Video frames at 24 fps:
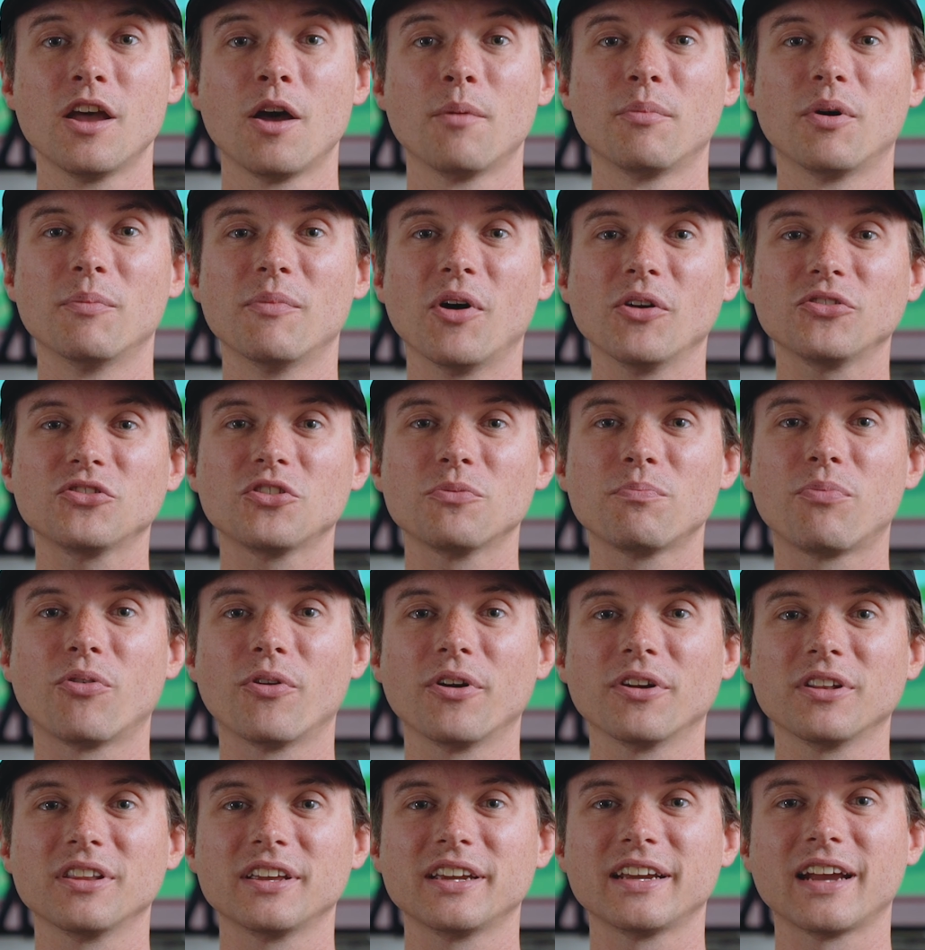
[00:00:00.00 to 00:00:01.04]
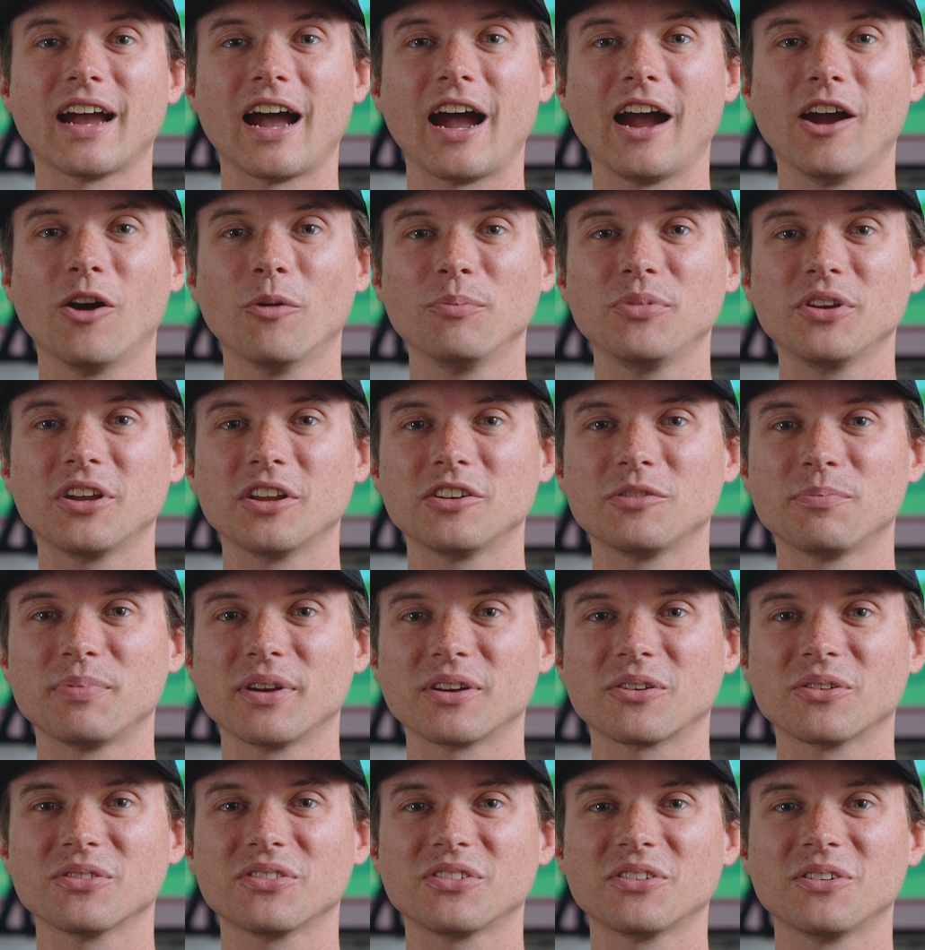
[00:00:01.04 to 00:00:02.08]
But most importantly, I hope you get to
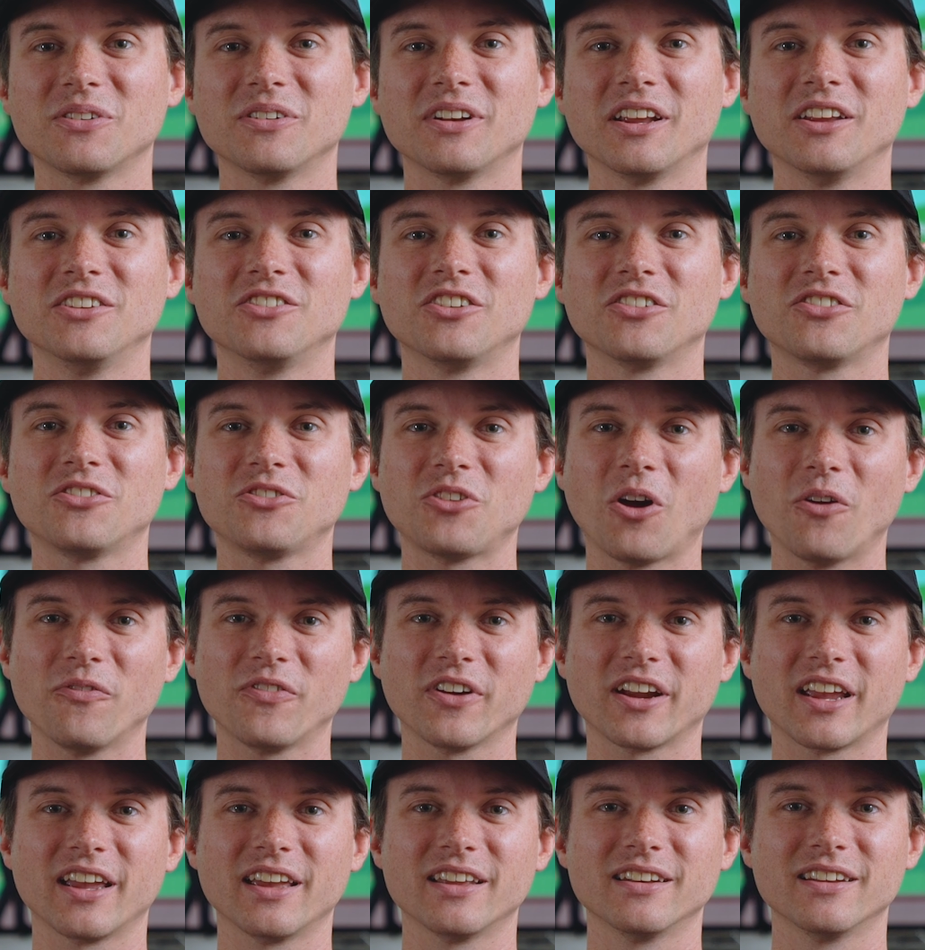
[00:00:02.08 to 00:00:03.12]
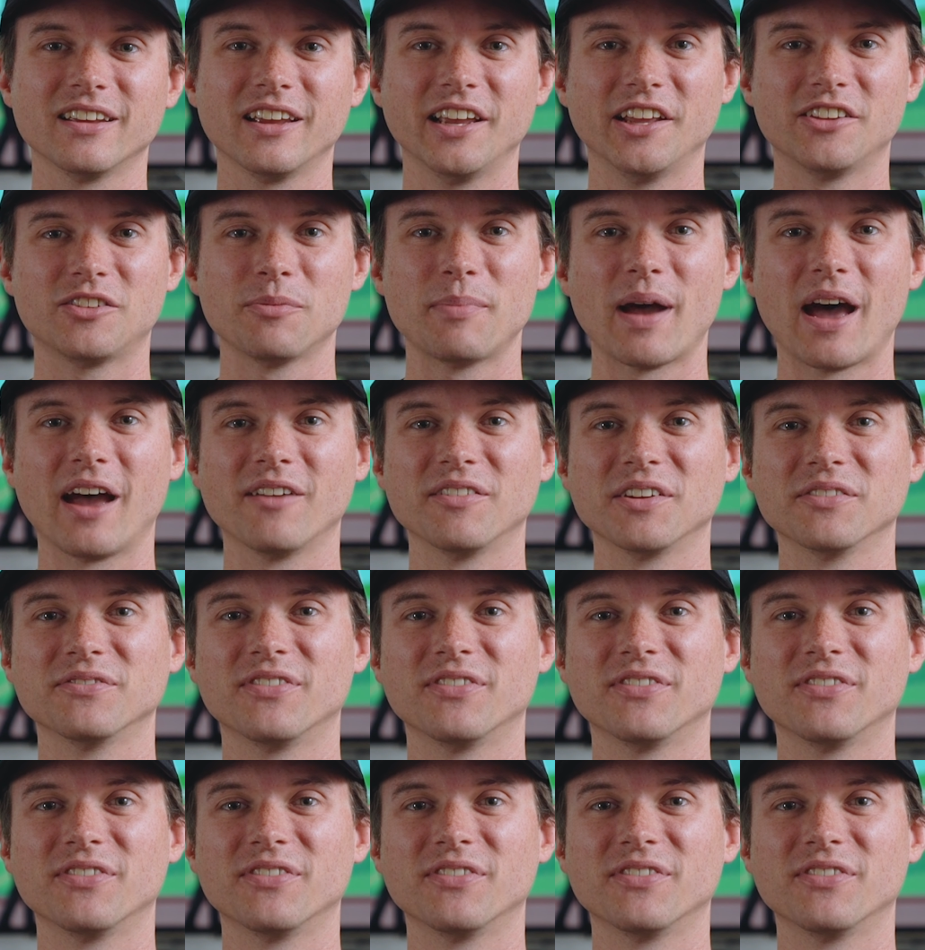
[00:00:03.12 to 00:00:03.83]
pickle soon, and just don't forget, it's about having